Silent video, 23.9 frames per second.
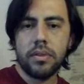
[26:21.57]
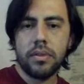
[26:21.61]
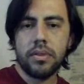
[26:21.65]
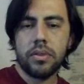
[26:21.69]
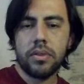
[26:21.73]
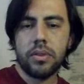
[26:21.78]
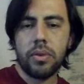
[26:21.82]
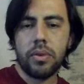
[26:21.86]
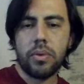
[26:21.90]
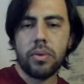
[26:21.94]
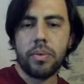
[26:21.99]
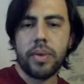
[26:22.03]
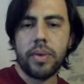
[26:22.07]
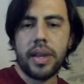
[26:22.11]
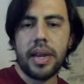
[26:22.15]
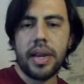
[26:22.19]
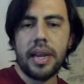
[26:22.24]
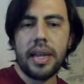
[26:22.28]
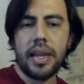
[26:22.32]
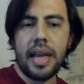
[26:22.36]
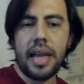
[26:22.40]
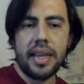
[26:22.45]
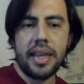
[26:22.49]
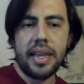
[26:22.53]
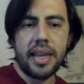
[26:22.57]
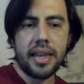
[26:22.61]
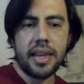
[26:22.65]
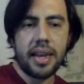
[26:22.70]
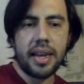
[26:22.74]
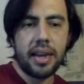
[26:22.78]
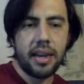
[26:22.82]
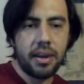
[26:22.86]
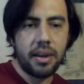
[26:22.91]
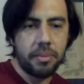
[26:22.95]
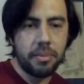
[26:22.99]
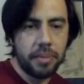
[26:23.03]
So really, I am
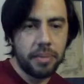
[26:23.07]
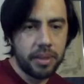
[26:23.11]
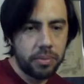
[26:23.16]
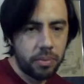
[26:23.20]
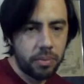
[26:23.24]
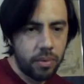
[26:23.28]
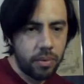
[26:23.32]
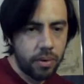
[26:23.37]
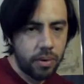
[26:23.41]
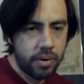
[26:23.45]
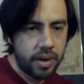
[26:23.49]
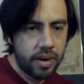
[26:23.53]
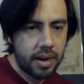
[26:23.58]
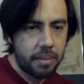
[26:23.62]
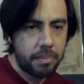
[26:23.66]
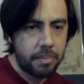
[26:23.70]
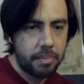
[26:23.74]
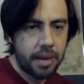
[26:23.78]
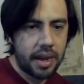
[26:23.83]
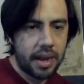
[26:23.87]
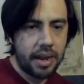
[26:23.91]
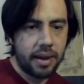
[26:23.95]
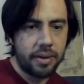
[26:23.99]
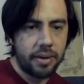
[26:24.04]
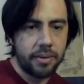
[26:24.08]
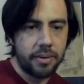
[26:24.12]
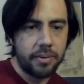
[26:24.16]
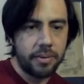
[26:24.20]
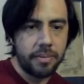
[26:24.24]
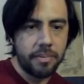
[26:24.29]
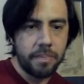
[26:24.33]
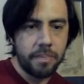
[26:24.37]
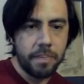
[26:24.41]
a little bit worried about